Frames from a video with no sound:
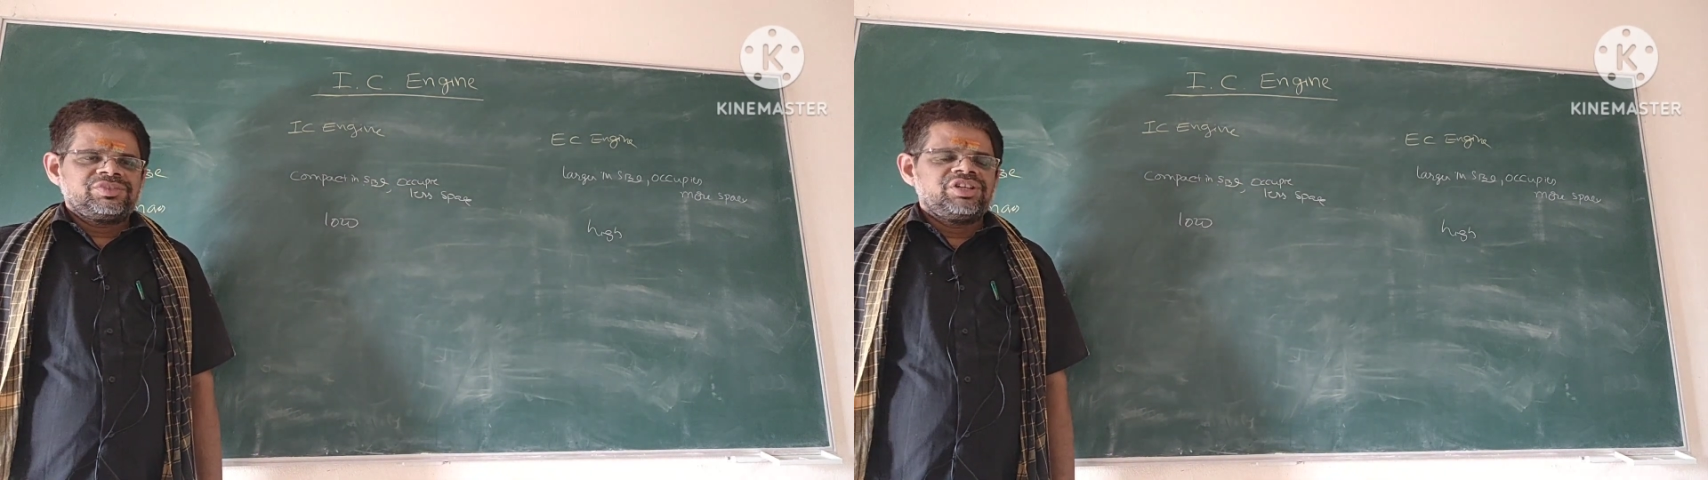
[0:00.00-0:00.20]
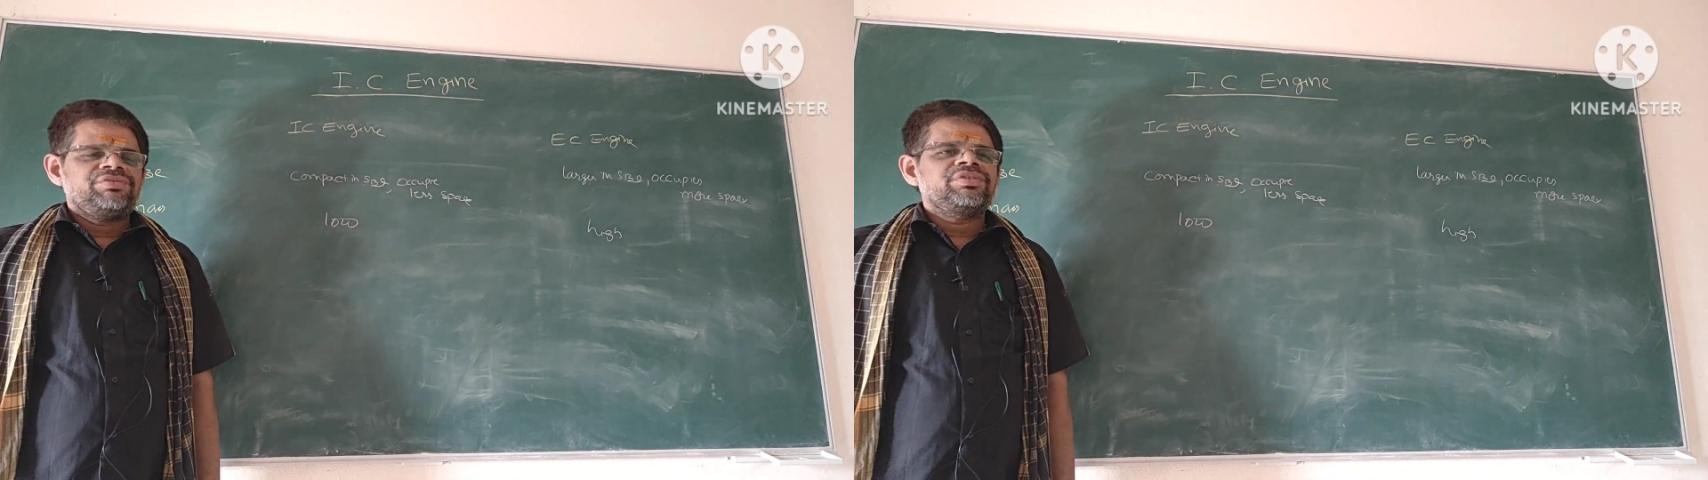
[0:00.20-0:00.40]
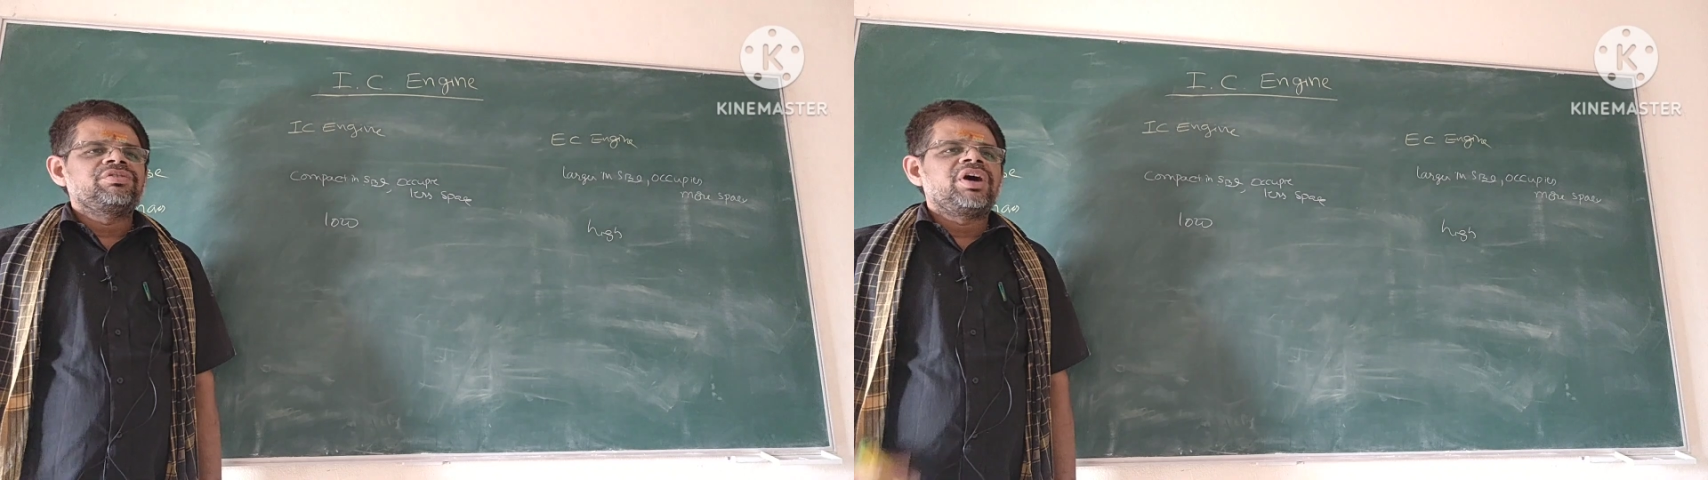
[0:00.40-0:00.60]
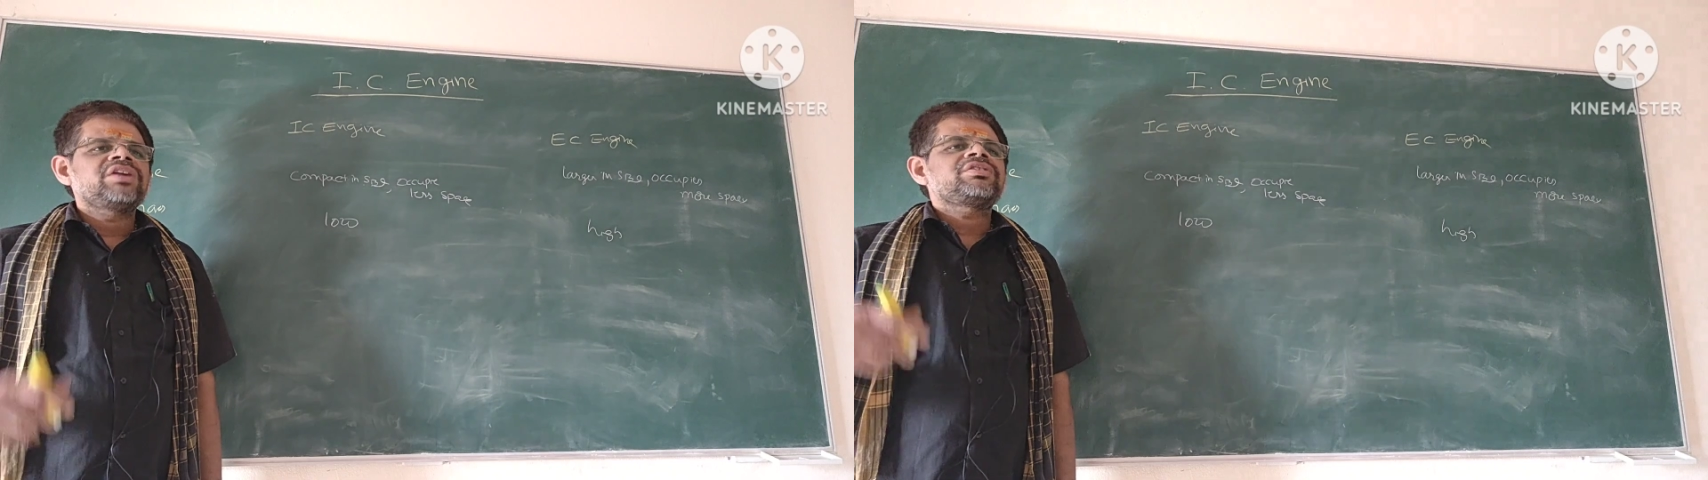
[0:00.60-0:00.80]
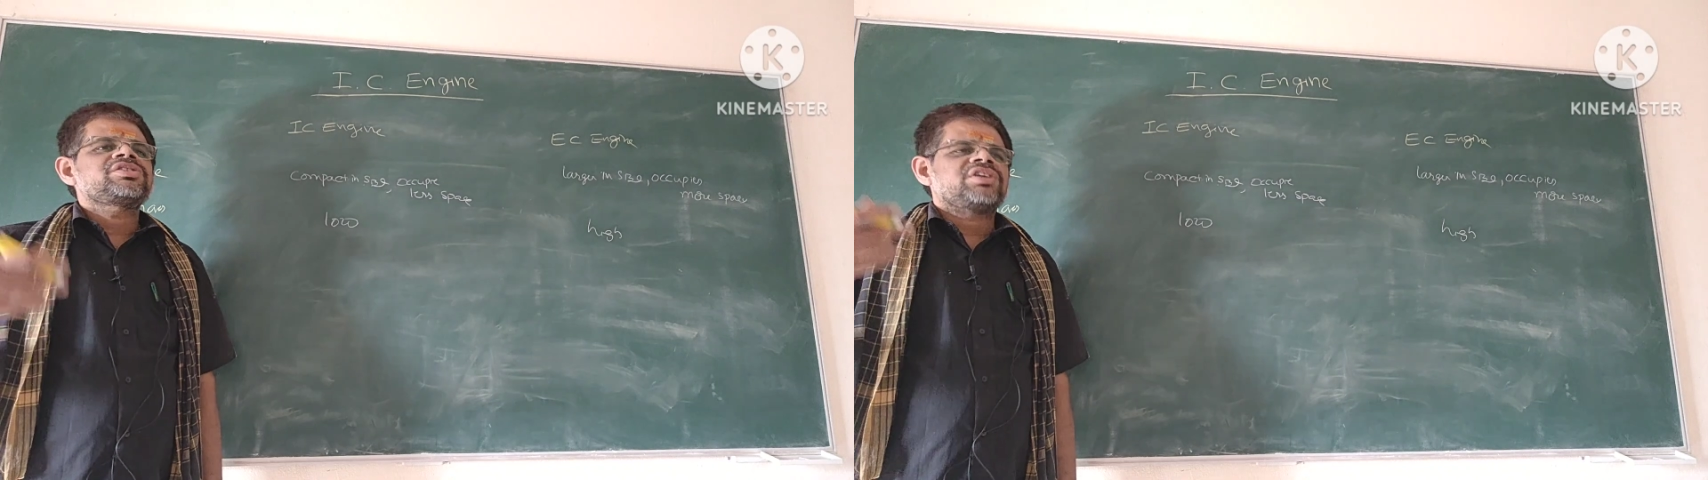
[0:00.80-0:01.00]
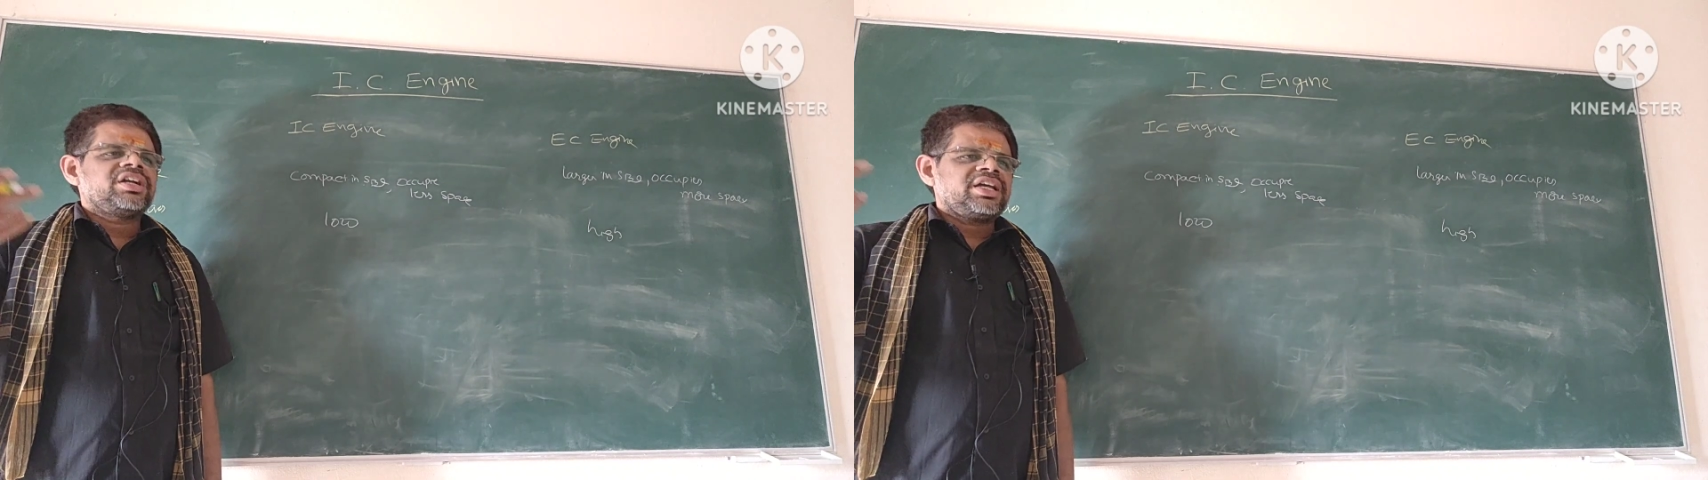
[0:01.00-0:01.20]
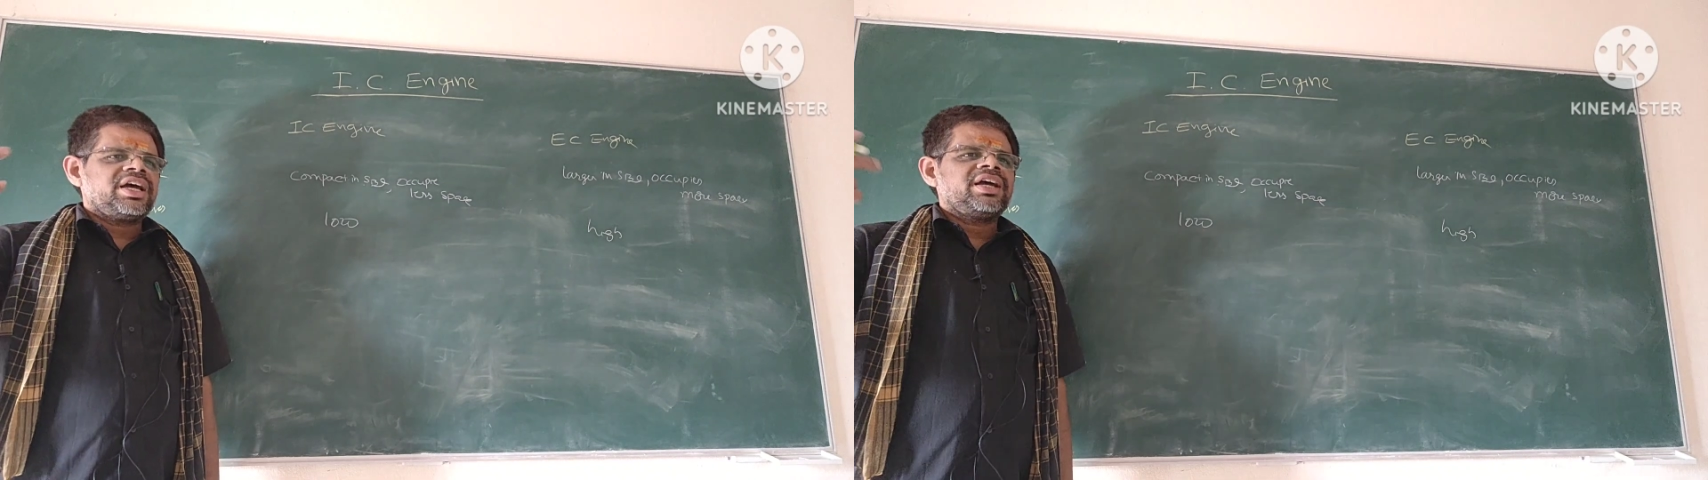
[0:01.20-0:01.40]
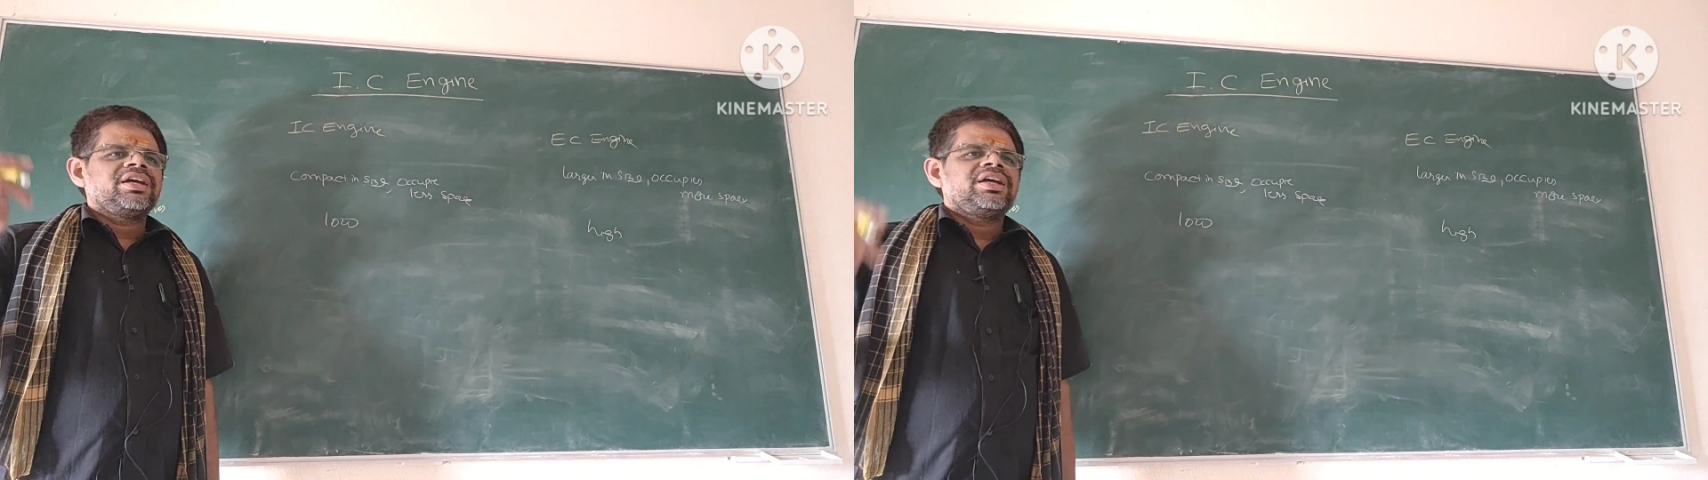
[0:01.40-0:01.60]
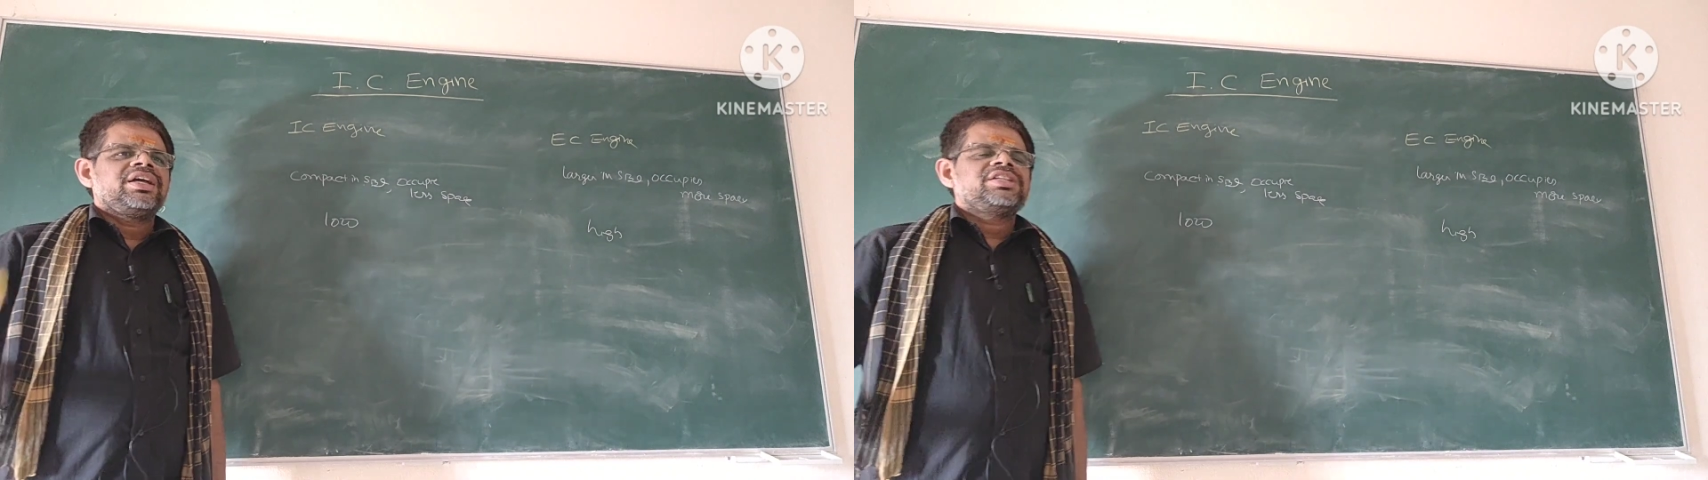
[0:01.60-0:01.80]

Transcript: If you want to start a